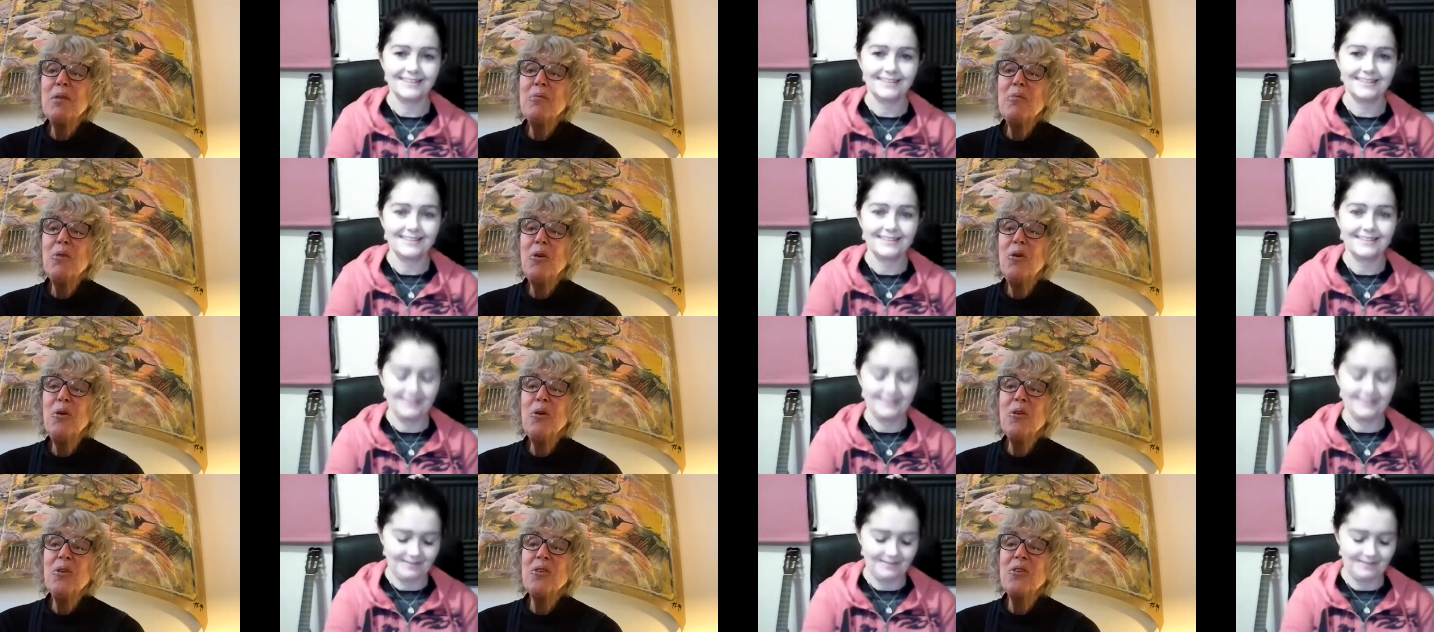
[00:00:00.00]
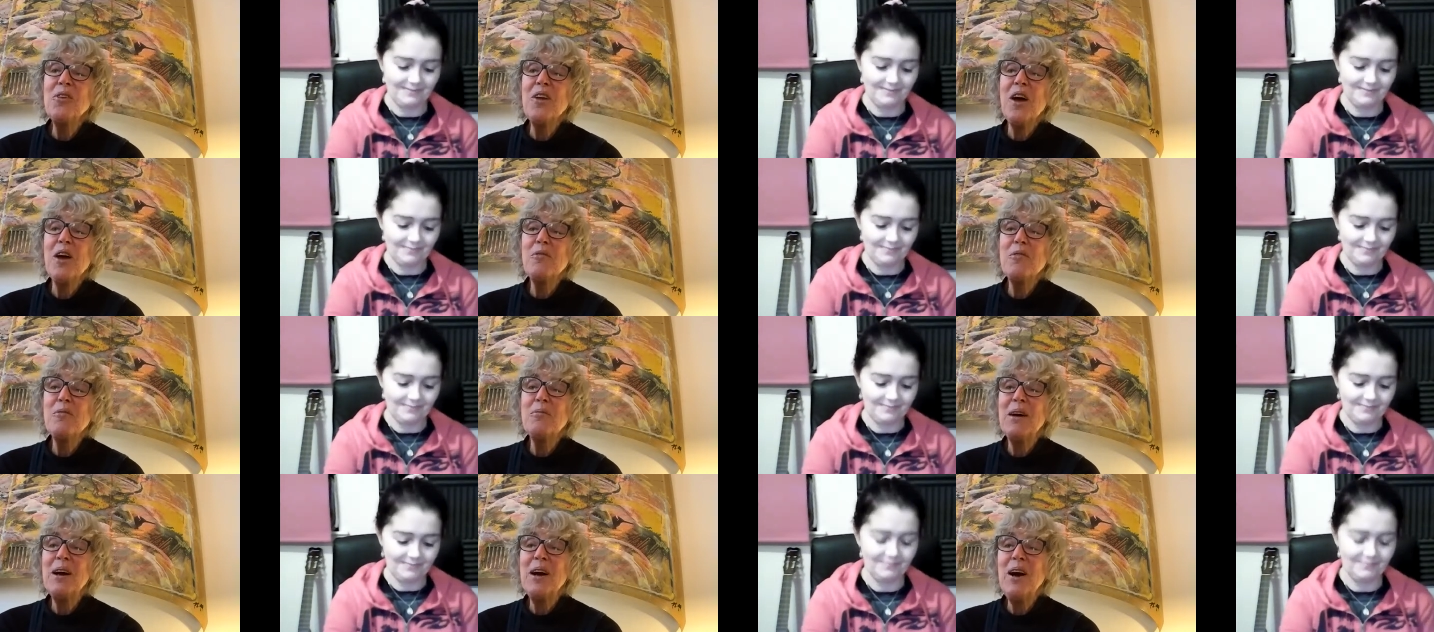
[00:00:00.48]
Speaker 1: them all the
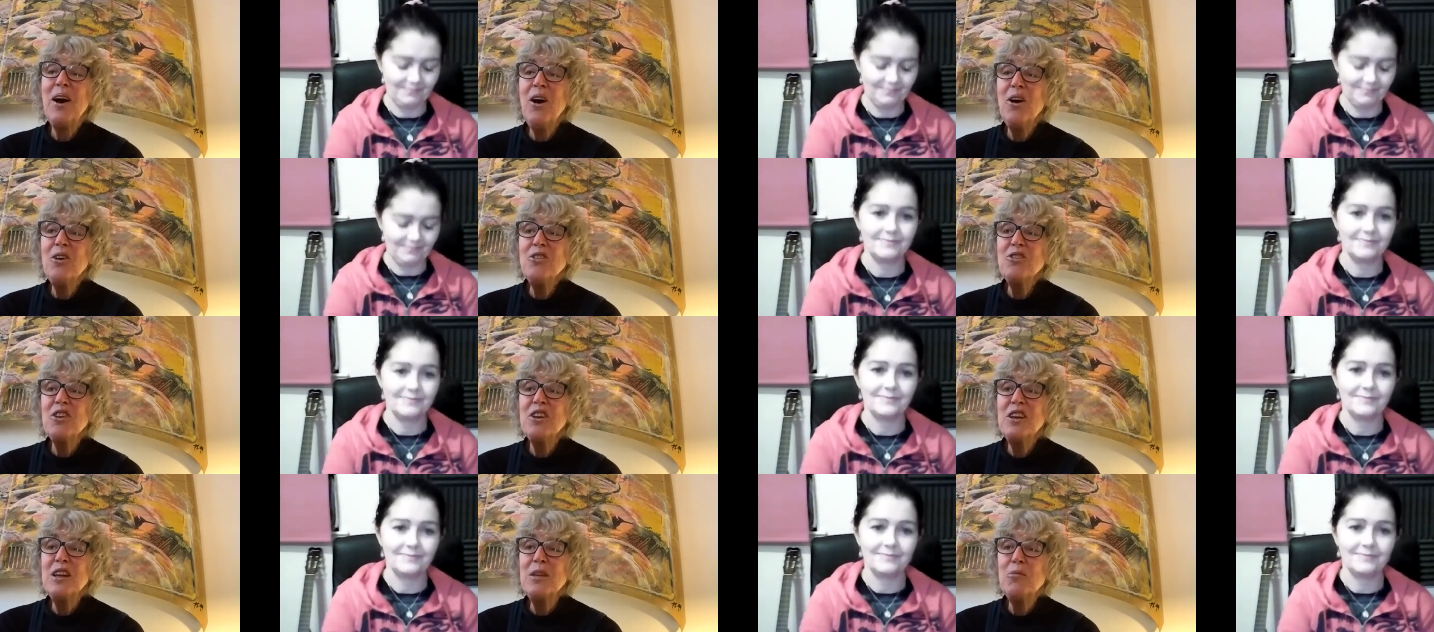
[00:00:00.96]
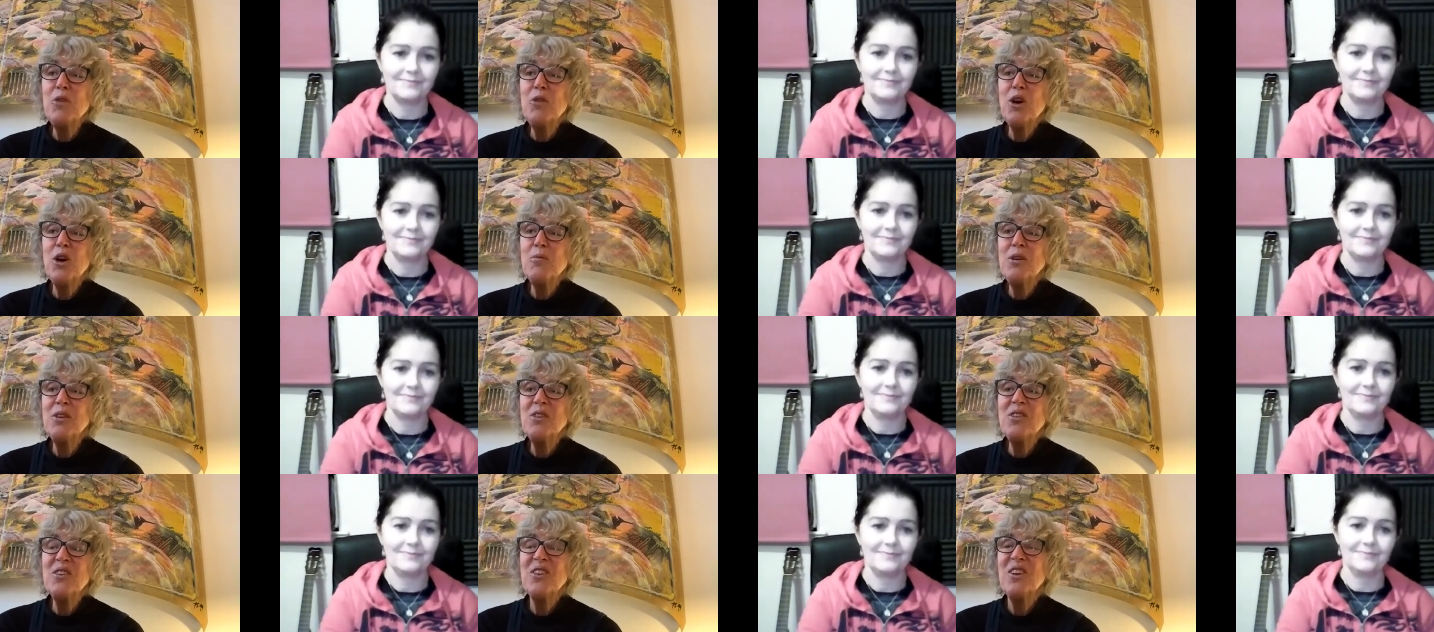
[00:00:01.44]
time in my house anymore.
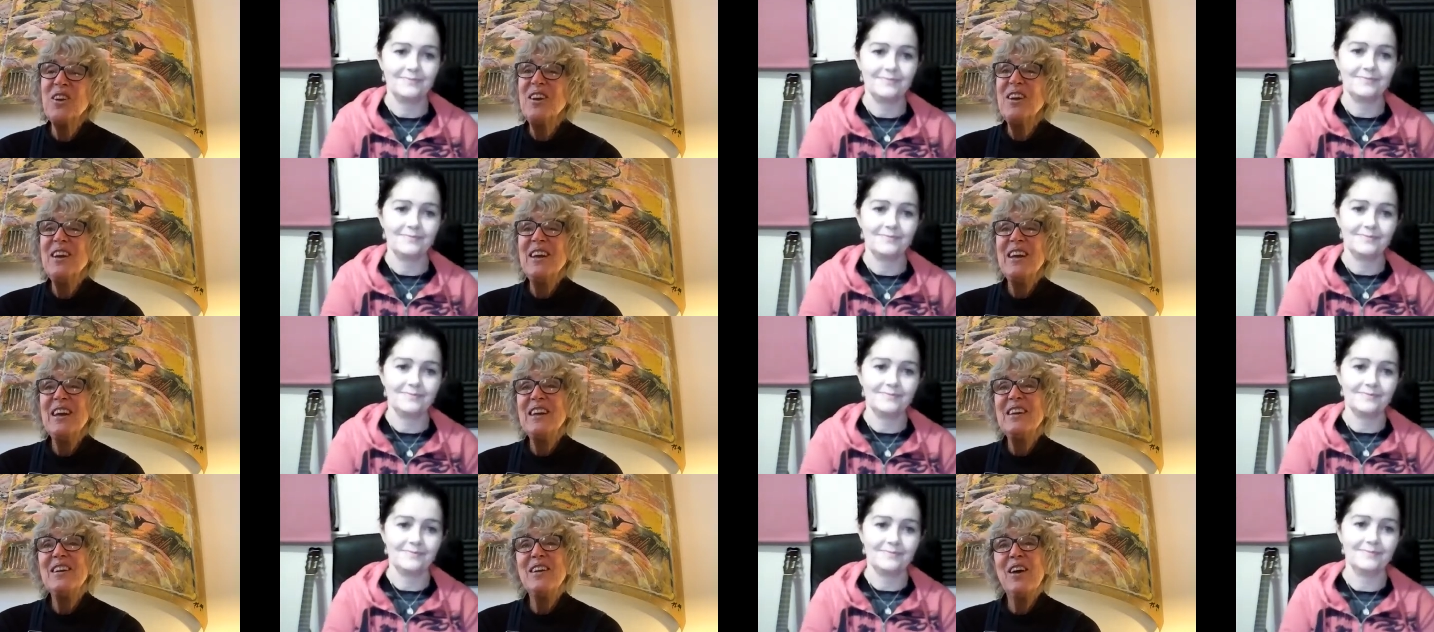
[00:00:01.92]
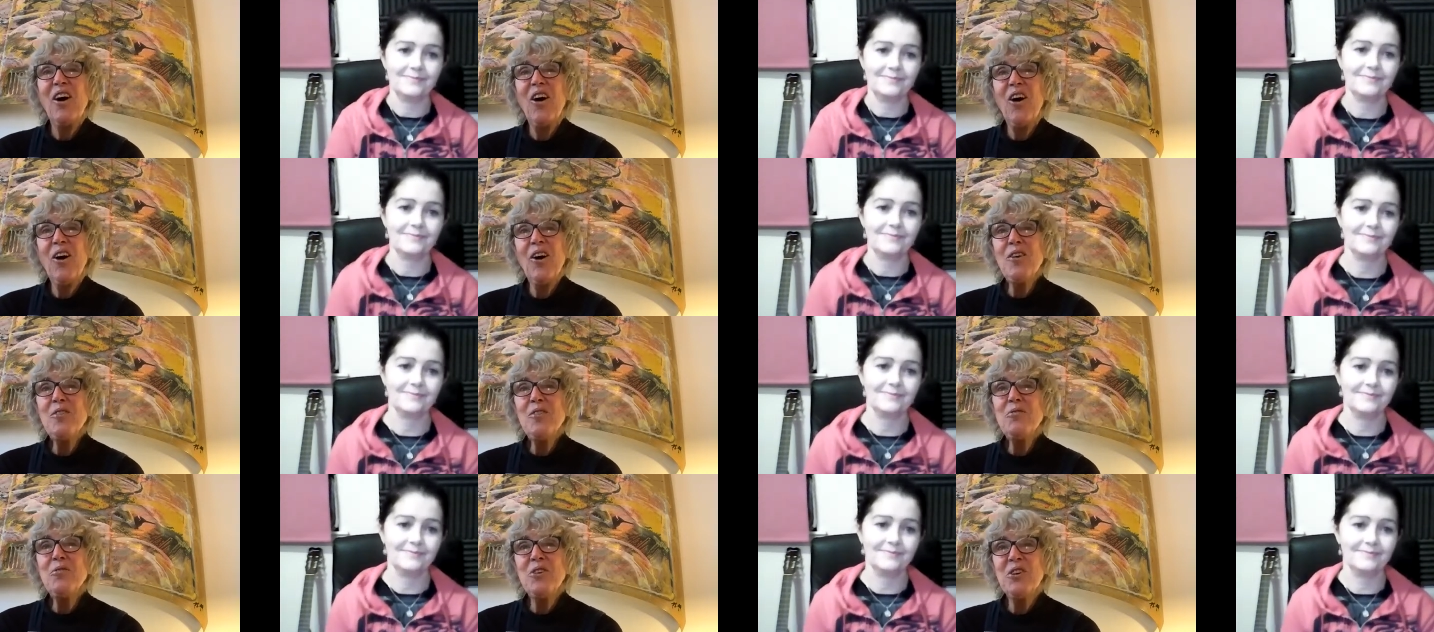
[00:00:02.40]
But the
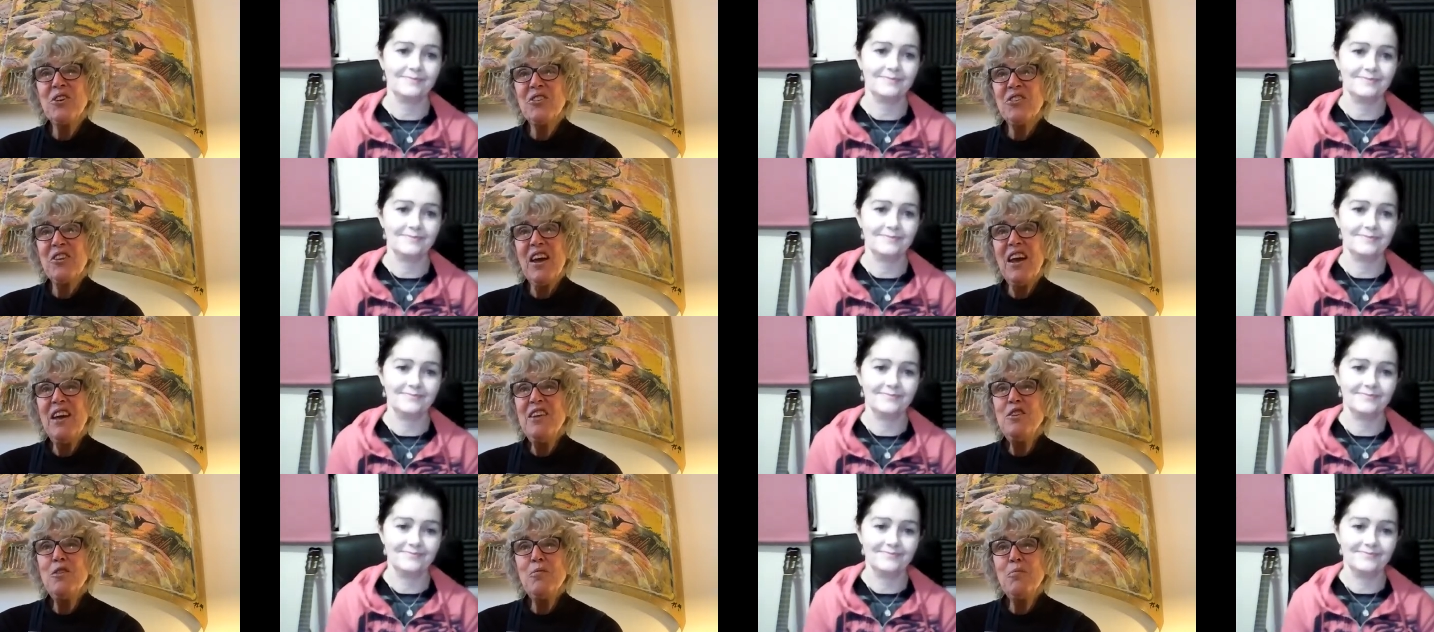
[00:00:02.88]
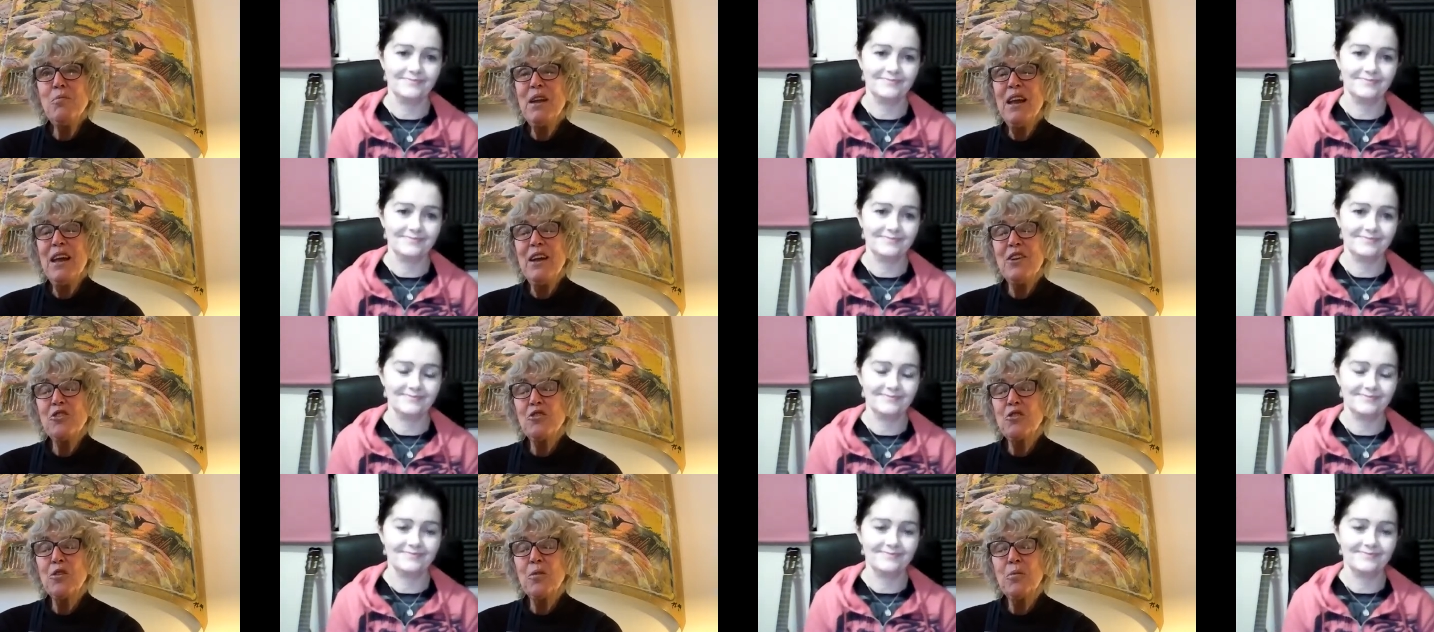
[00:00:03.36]
artworks and the
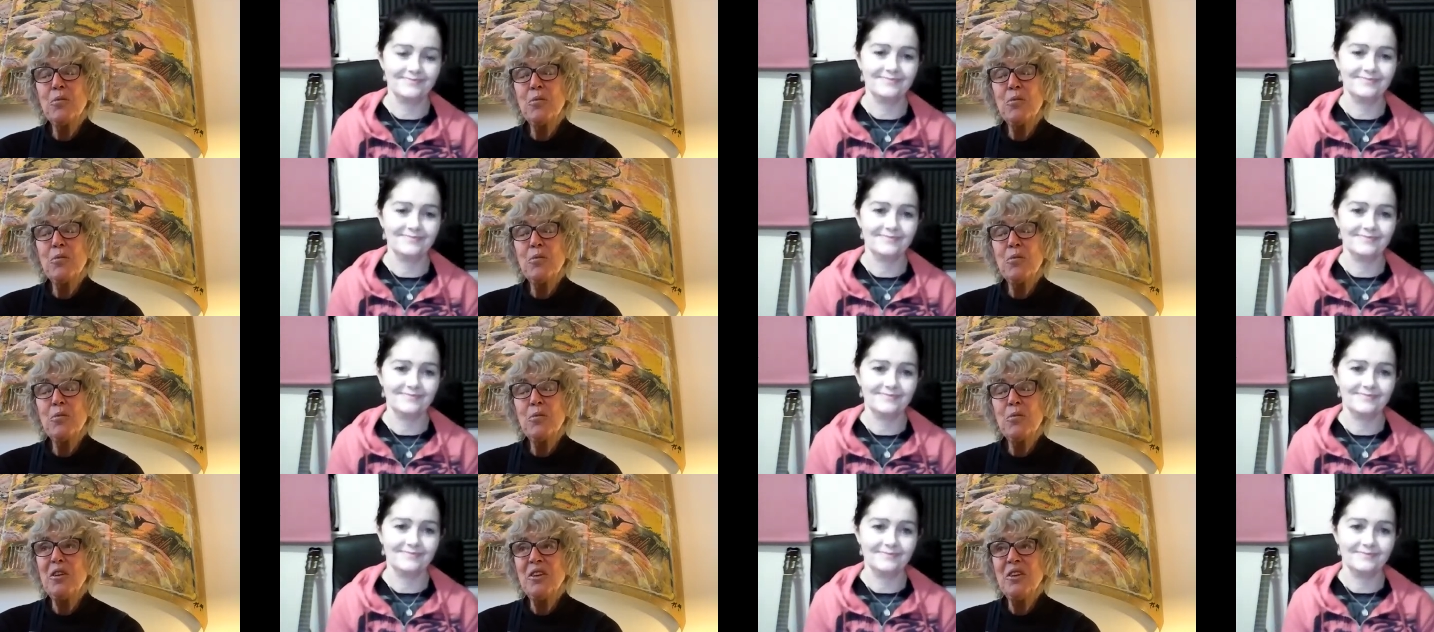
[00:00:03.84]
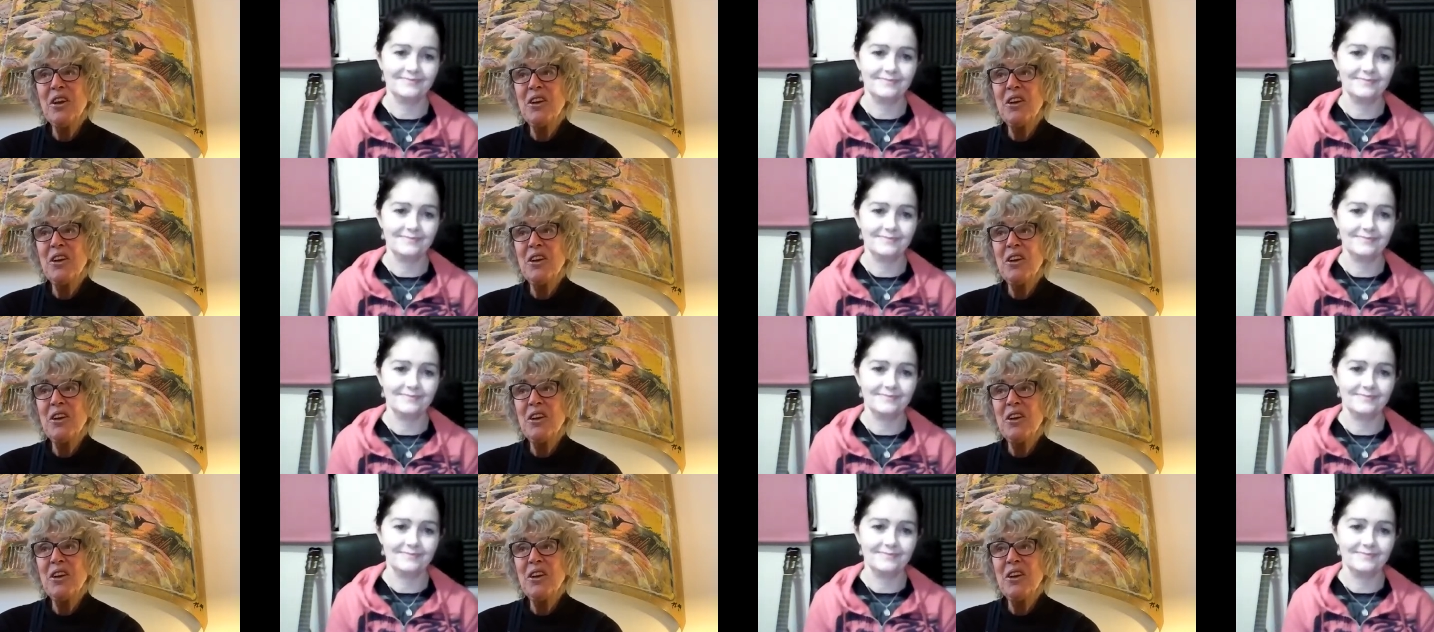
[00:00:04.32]
plants were beautiful.